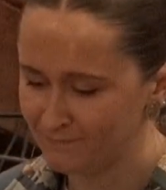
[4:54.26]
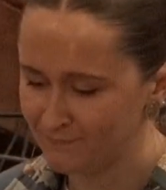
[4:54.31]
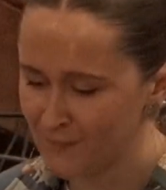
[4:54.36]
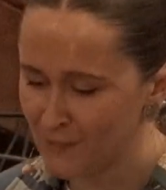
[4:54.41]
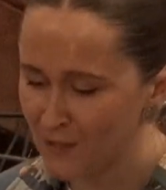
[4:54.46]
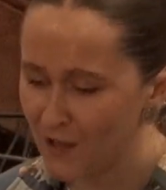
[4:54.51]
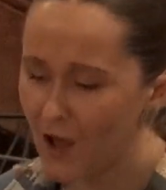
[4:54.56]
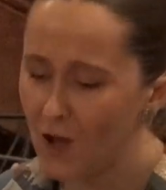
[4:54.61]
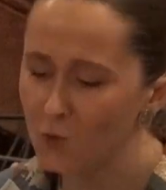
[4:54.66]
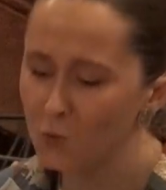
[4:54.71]

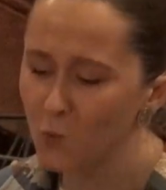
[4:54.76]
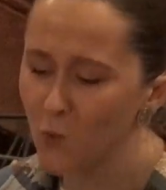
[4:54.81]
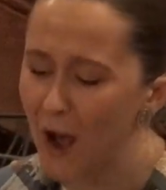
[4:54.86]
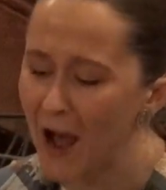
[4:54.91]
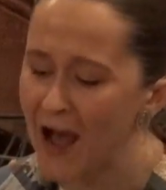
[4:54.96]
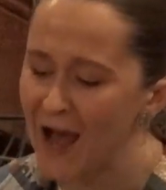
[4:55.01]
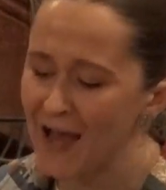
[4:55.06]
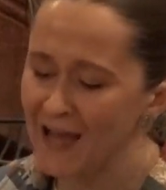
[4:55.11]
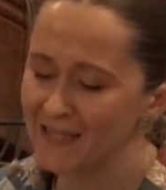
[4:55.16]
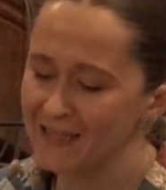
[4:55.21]
God,
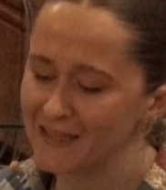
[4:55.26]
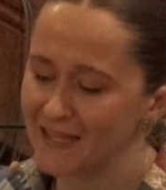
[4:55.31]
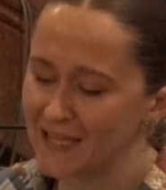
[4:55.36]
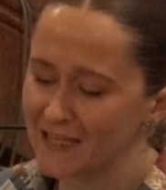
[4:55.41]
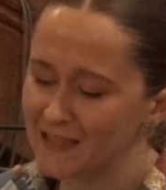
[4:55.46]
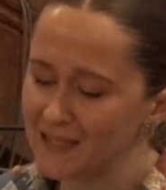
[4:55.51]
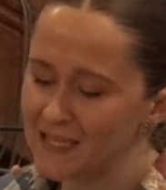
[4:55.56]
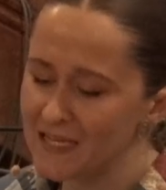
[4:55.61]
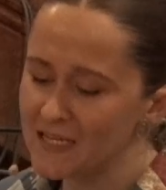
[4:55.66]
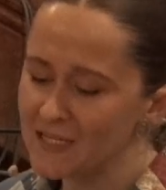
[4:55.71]
why
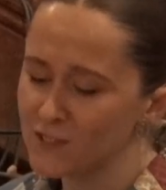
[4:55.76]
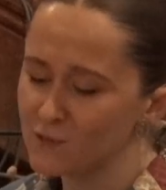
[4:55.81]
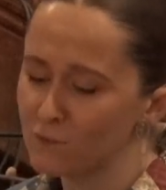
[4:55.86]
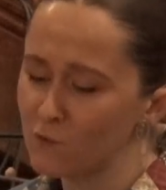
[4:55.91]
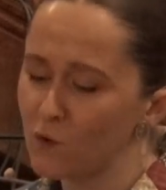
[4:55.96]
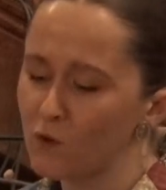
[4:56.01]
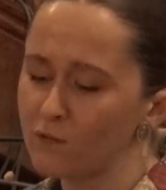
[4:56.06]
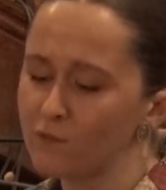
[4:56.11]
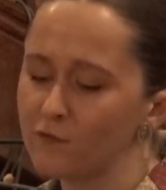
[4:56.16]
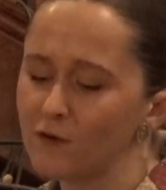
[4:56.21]
let these
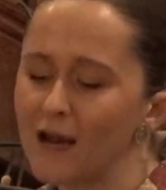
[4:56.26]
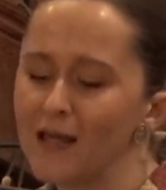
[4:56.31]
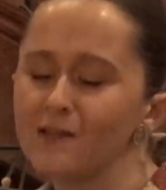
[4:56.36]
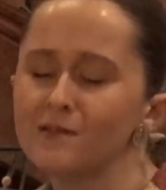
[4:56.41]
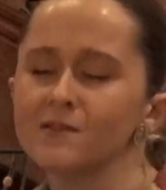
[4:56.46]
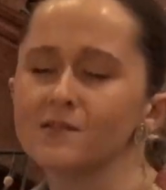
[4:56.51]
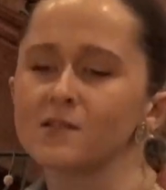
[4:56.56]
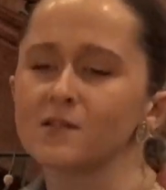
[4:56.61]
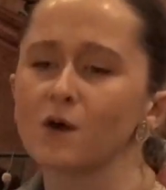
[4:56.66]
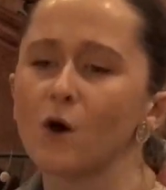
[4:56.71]
4
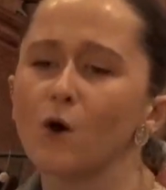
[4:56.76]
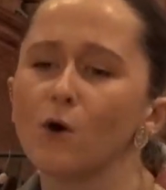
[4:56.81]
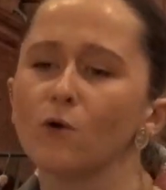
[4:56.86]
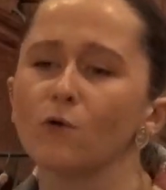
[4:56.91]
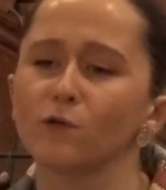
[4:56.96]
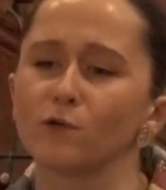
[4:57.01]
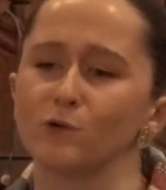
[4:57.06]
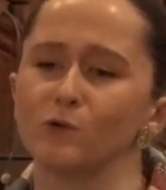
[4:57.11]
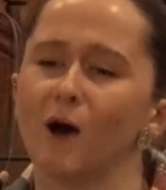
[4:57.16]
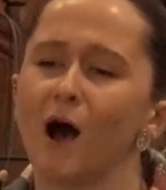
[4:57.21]
friends go
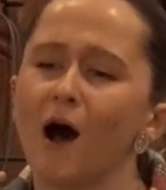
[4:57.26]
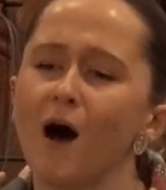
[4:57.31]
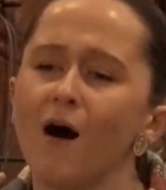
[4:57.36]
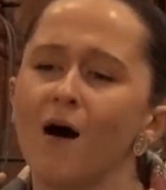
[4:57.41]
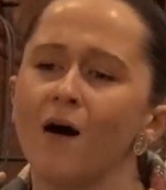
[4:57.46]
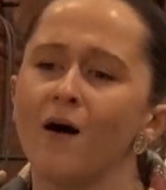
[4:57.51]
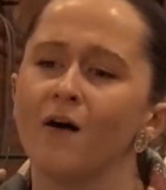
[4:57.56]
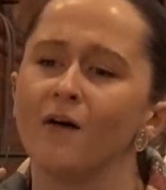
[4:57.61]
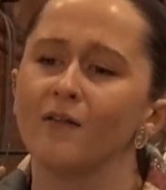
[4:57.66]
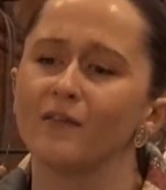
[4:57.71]
through
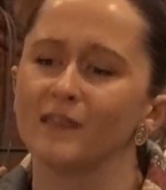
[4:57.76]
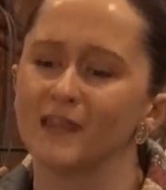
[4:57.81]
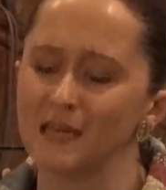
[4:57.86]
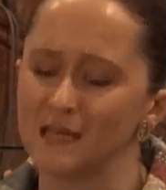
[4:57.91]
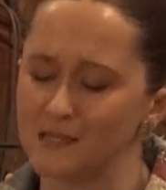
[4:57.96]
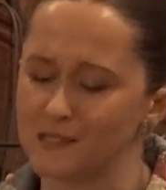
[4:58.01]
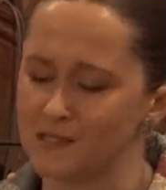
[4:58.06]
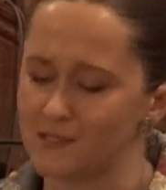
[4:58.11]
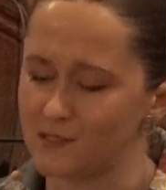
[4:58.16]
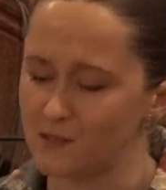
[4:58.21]
all
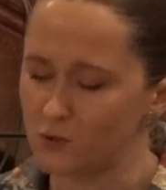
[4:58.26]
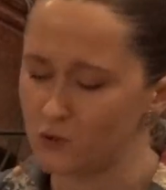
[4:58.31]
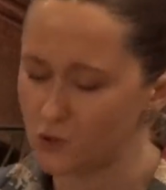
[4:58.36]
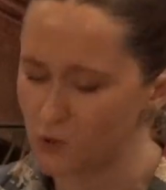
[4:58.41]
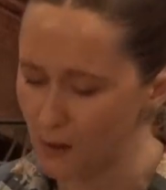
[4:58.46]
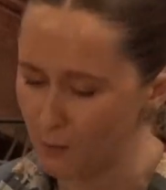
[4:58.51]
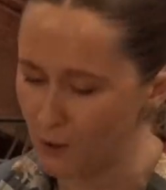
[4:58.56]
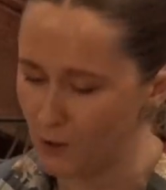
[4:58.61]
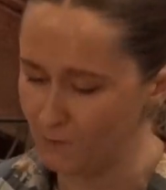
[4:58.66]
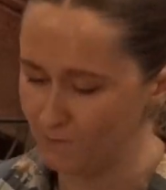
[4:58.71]
this
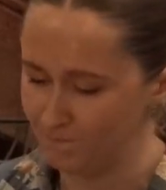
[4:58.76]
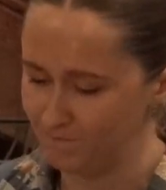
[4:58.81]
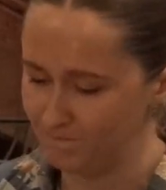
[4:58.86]
trouble?